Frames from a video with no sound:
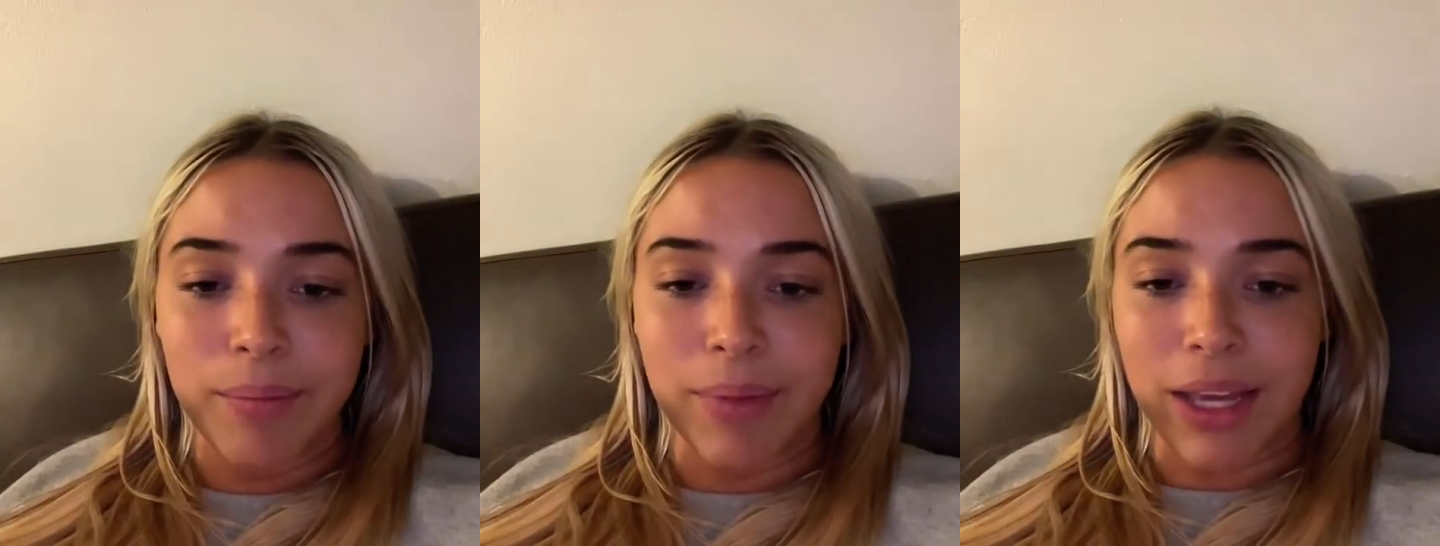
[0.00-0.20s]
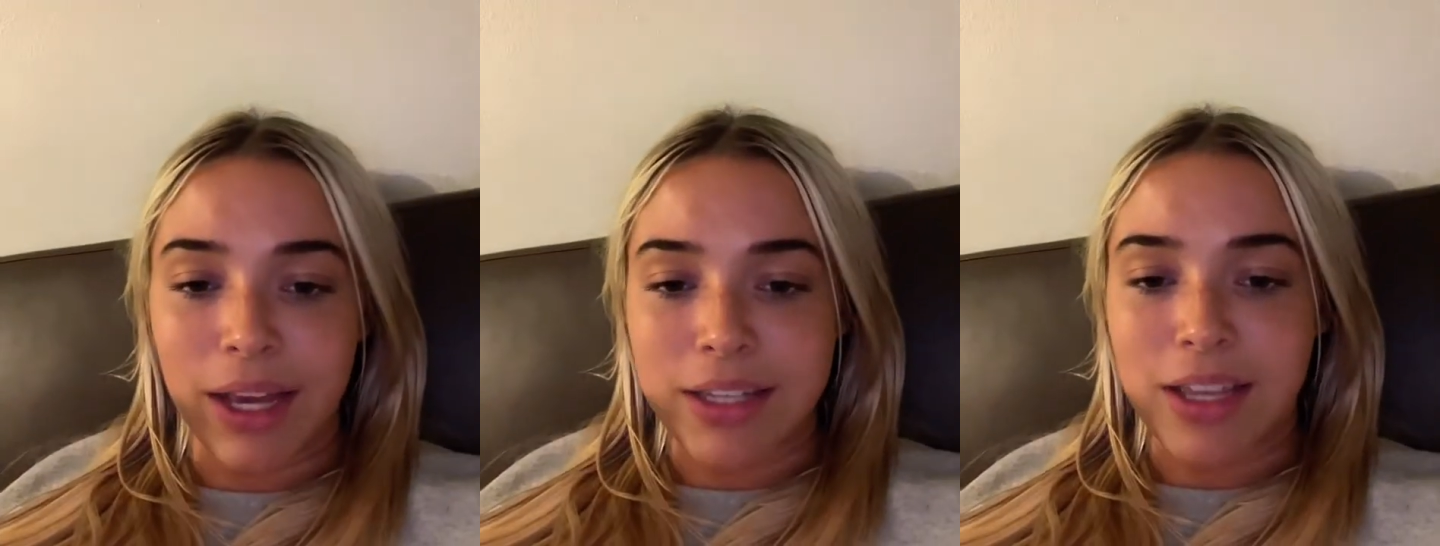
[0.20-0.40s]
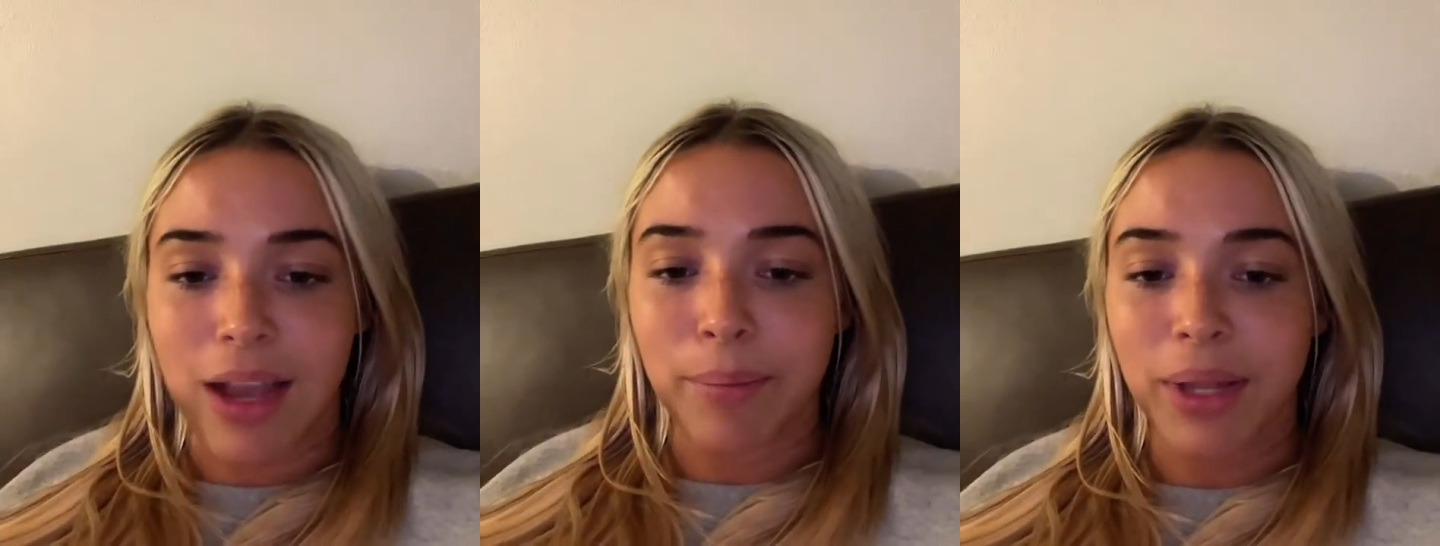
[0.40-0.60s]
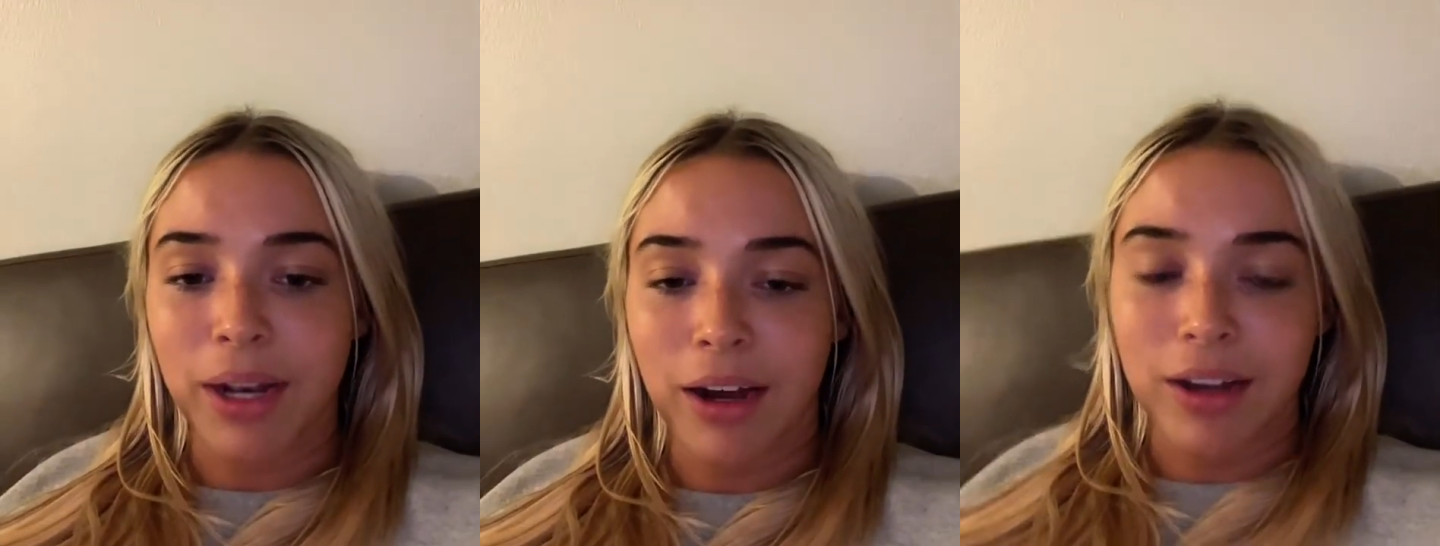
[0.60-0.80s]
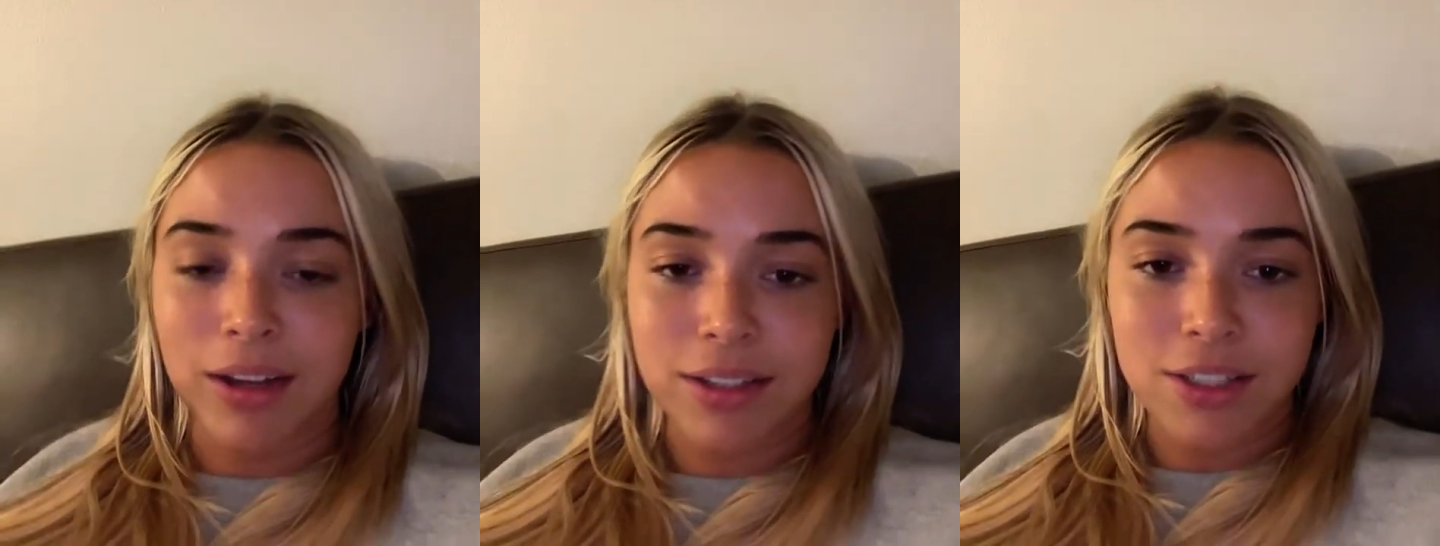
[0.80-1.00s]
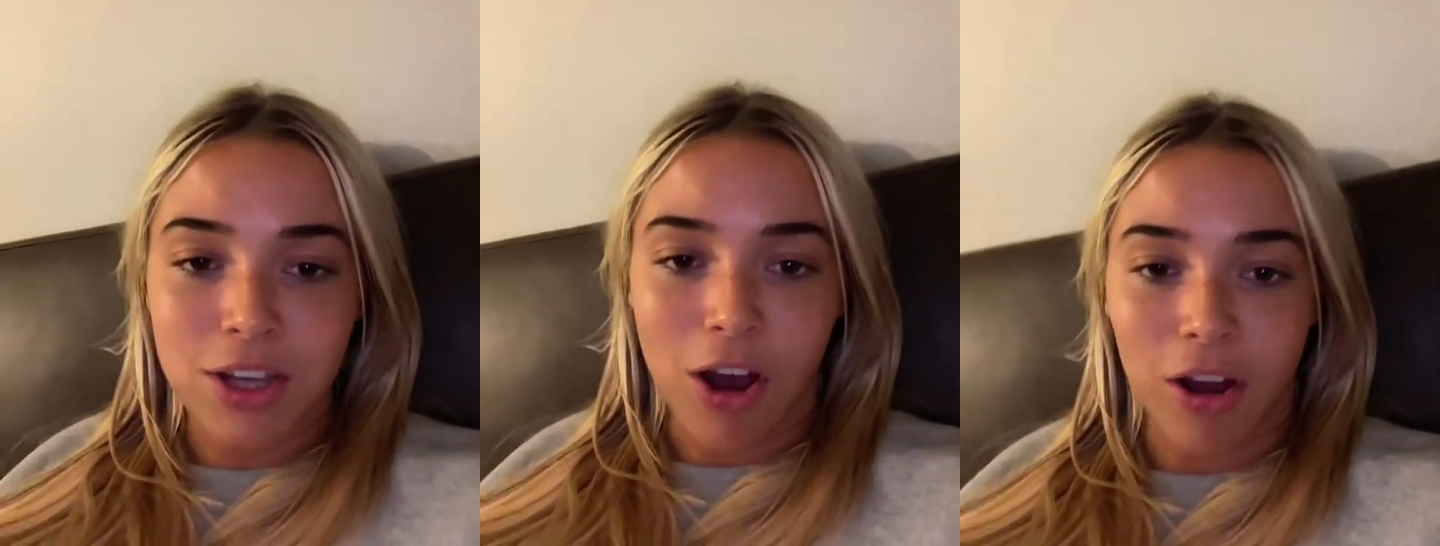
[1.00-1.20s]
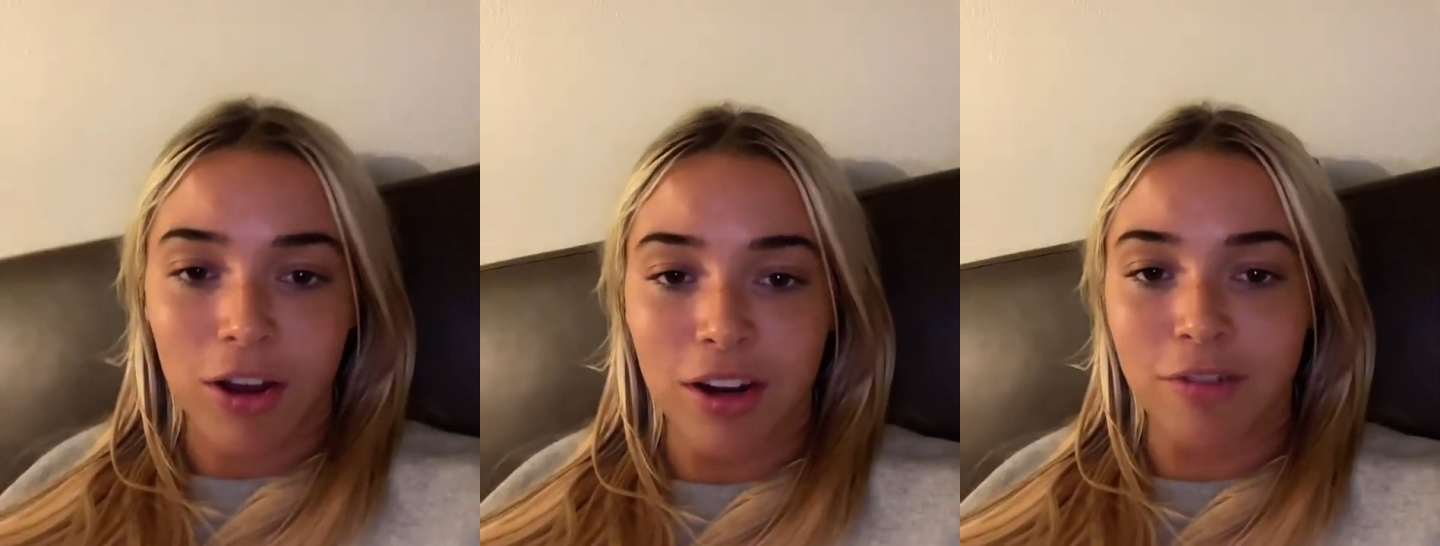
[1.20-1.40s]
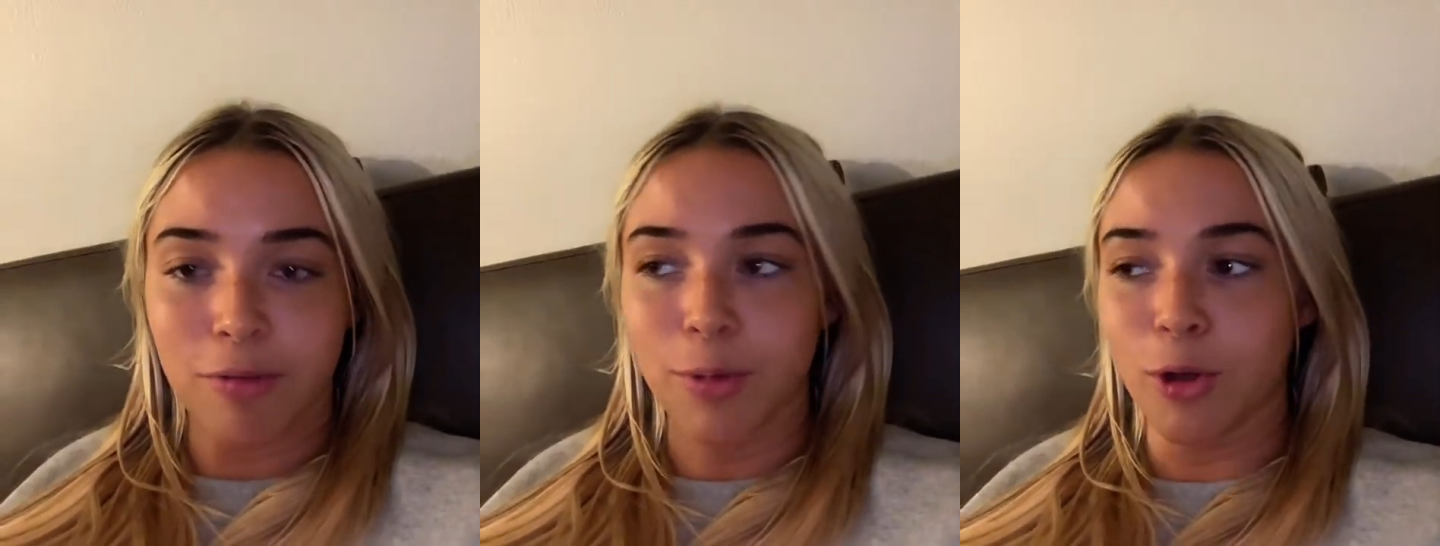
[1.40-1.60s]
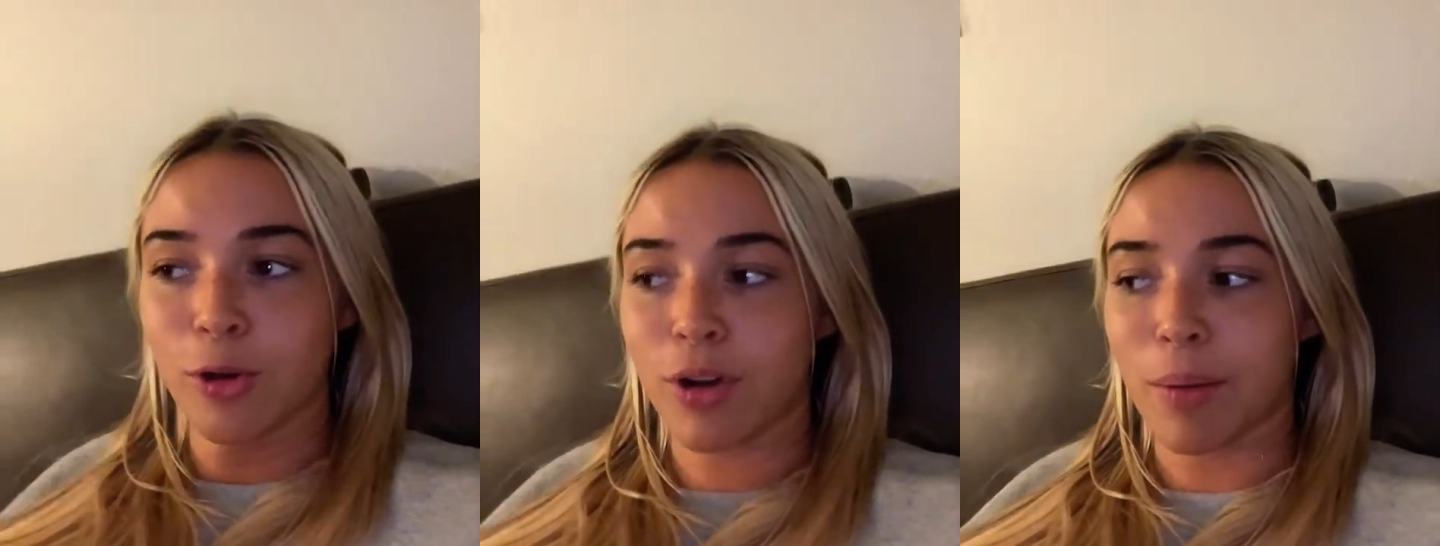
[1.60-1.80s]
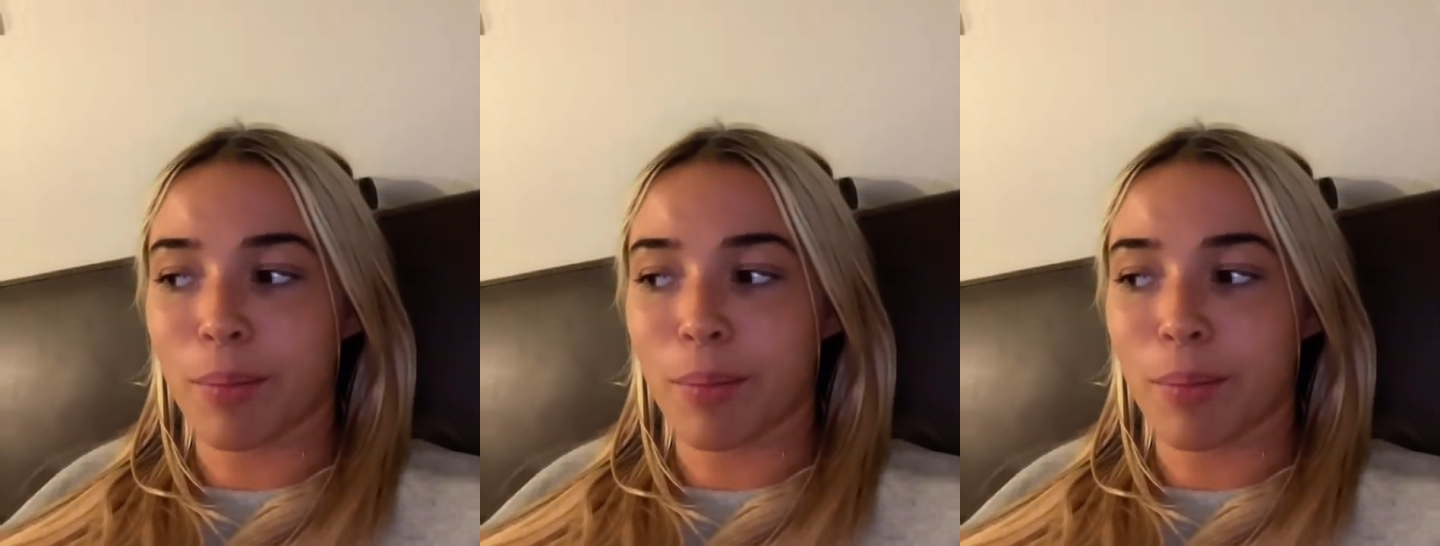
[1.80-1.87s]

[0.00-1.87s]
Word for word: because I'm in a talkative mood.